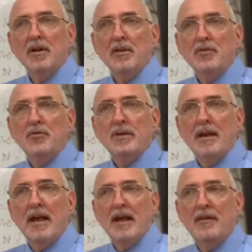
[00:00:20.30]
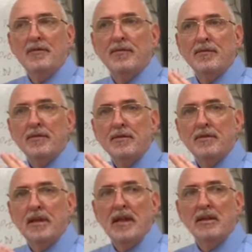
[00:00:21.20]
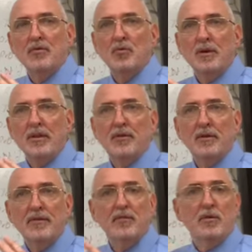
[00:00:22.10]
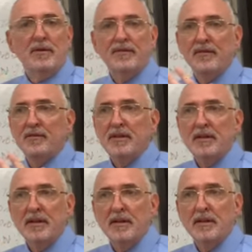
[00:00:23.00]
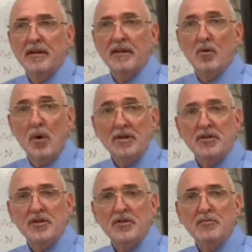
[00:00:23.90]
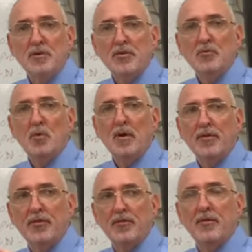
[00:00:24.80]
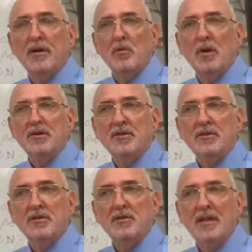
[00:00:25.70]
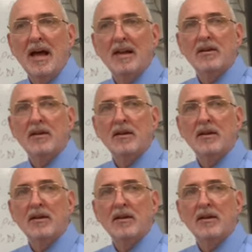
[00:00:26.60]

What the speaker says: You can have 10, 20, 30, 40, 50 questions, but you want 3 questions that